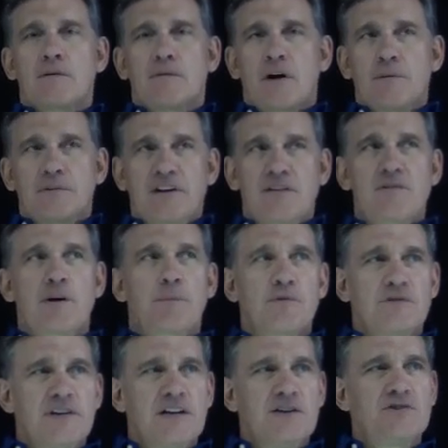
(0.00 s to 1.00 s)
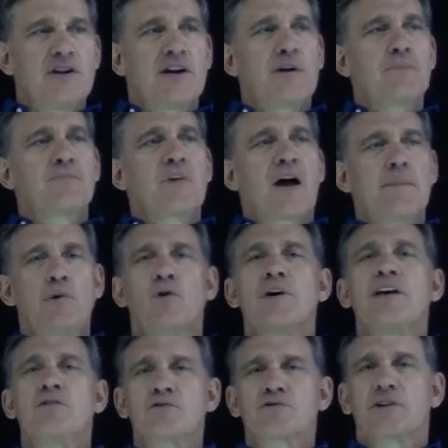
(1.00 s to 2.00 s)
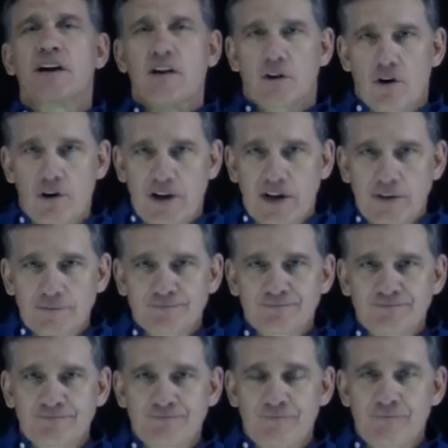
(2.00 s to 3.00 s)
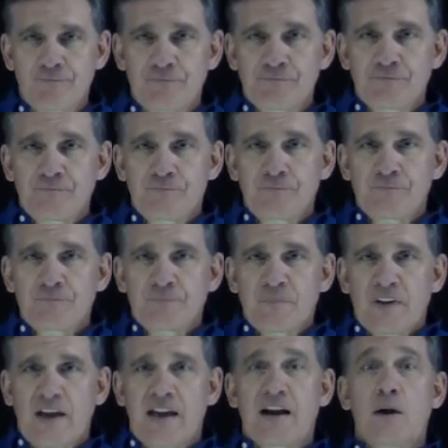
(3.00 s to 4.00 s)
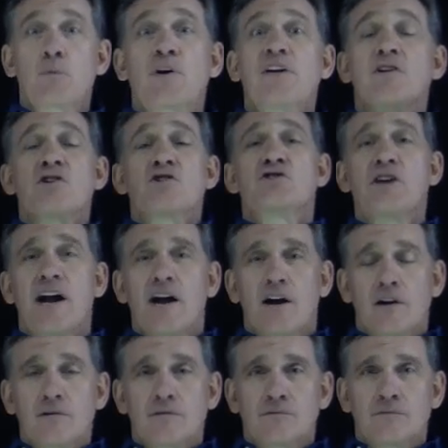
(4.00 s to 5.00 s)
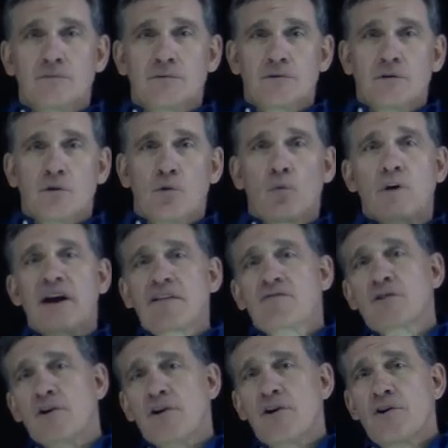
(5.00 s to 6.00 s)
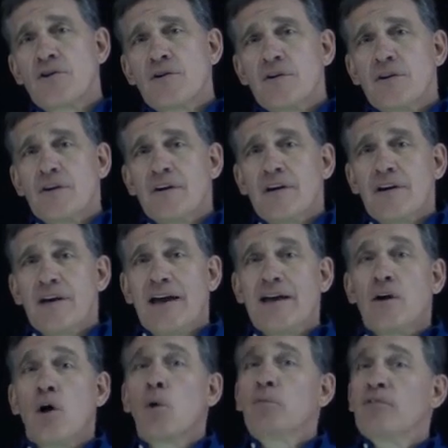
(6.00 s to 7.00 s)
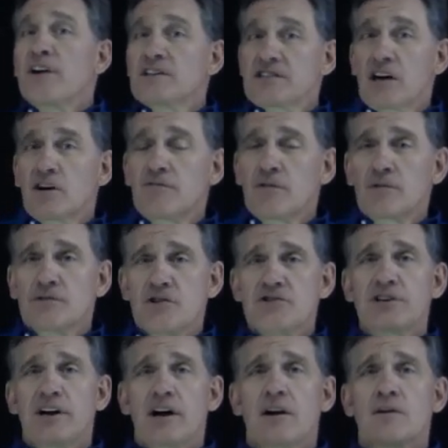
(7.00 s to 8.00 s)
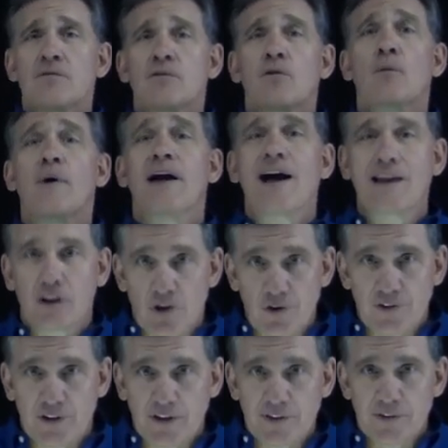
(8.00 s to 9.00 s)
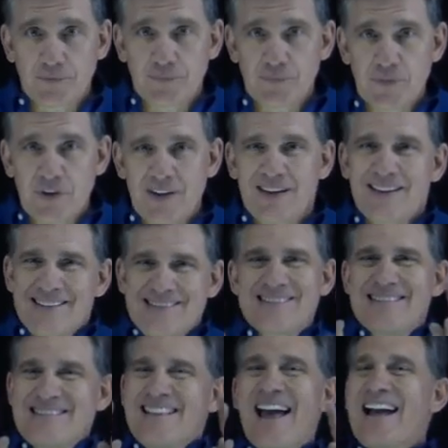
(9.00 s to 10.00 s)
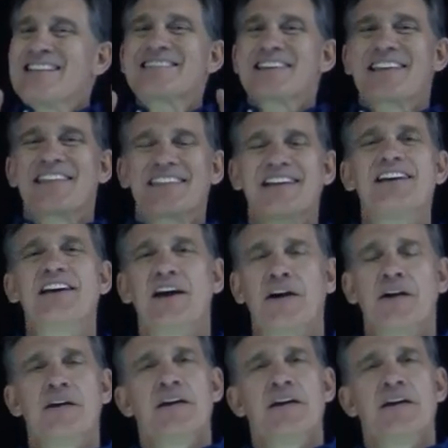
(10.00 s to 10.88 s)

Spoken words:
I'm giving up on teaching. I'm only interested in learning. And I'm willing to share what I've learned, and hopefully it's helpful to share the way I learned it. See, that's the thing.